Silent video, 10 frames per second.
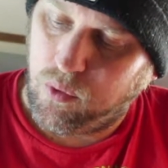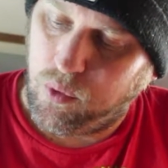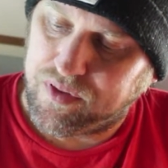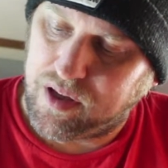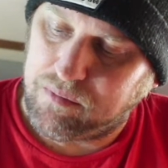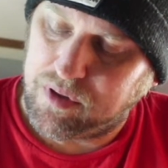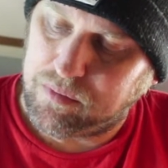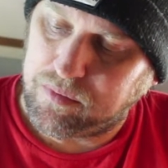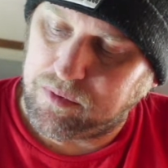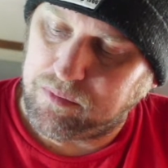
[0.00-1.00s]
with a
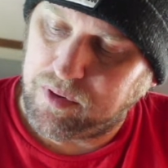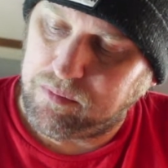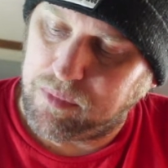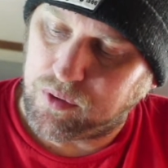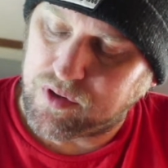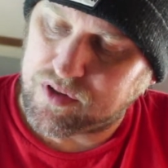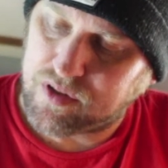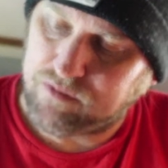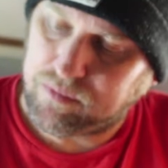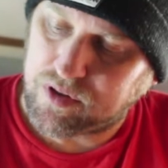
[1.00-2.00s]
minimum bonus
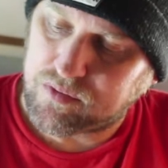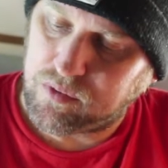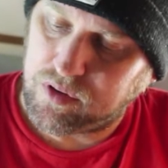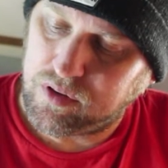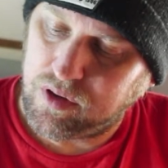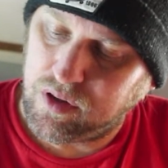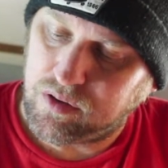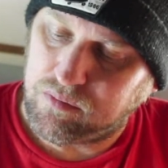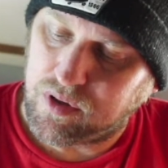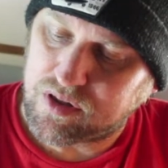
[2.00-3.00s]
of +1.
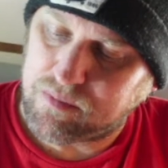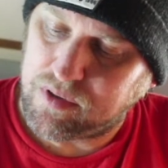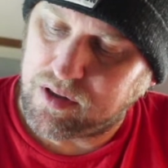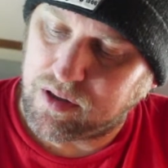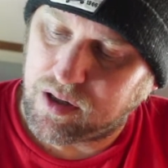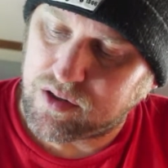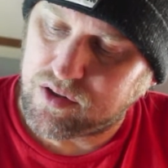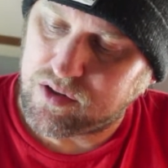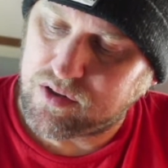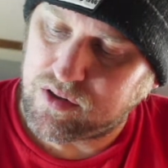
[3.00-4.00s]
You must be
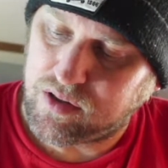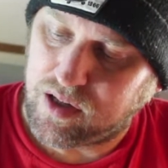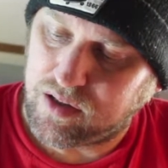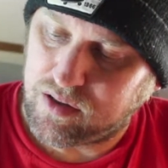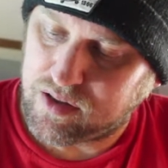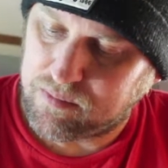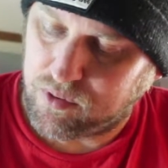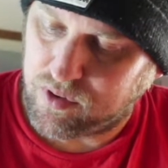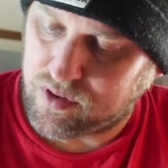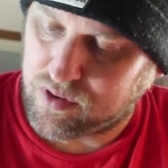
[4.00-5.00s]
conscious to gain this
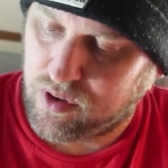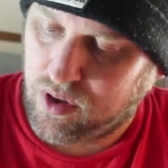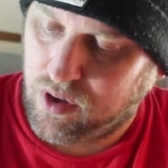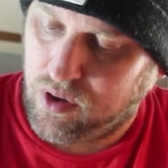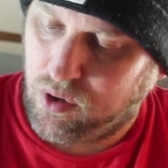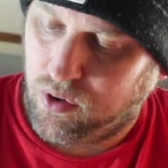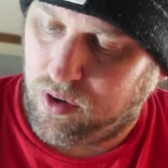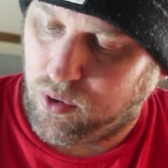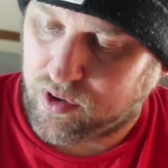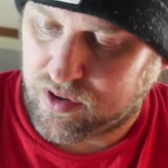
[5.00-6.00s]
bonus.
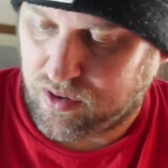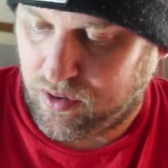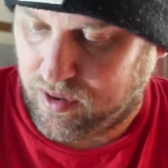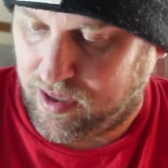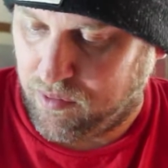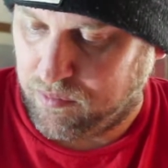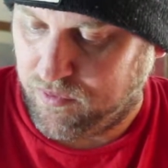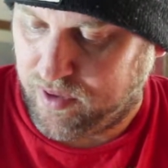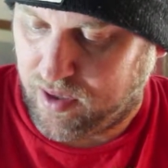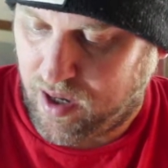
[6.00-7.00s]
Okay, now we're
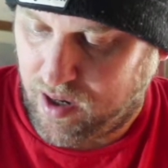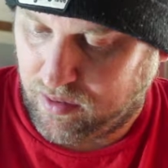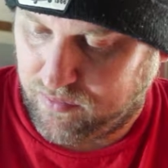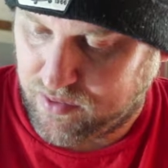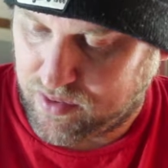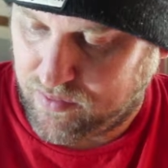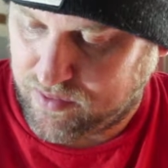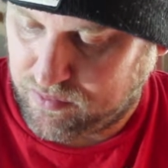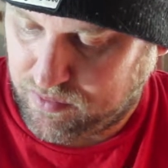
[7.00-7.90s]
moving into higher level stuff, so